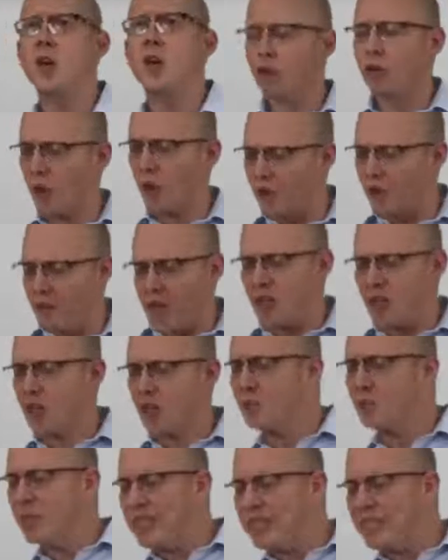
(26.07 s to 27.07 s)
So
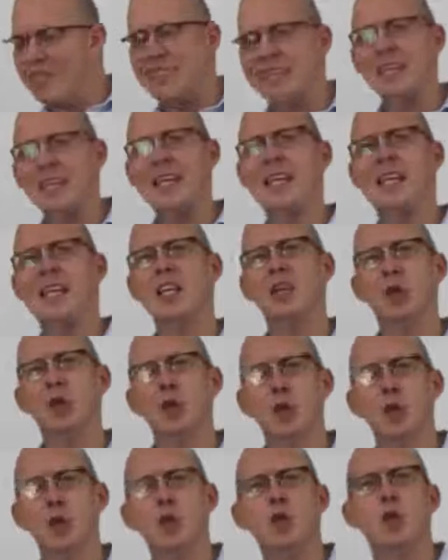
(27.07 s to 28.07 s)
invention means thinking
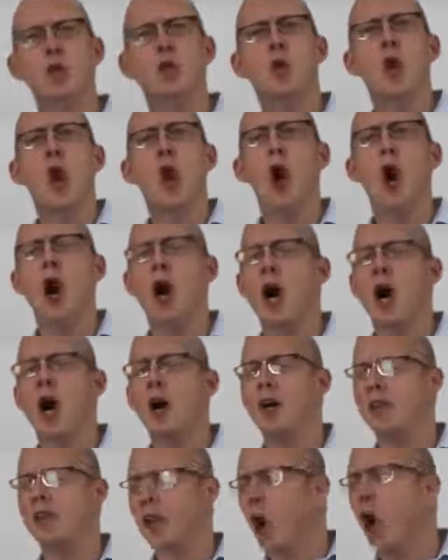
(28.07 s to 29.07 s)
through
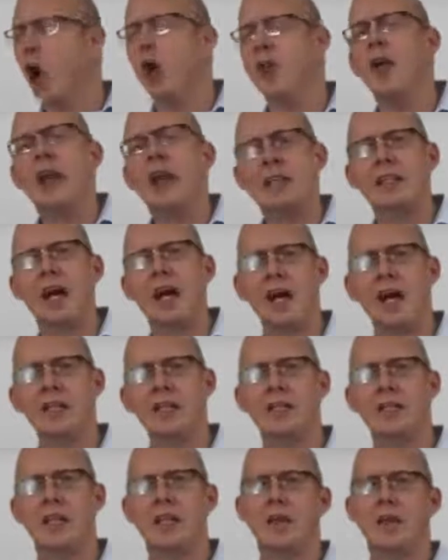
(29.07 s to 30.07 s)
all that
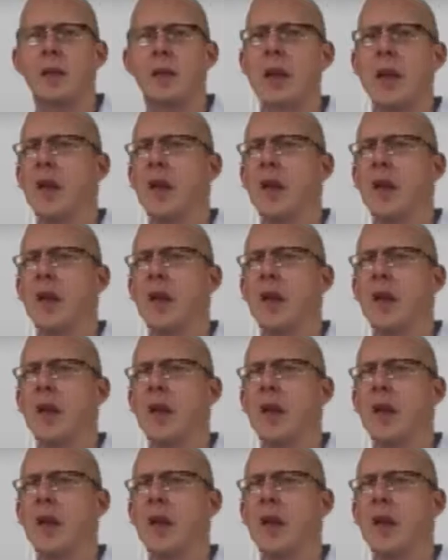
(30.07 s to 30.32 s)
content.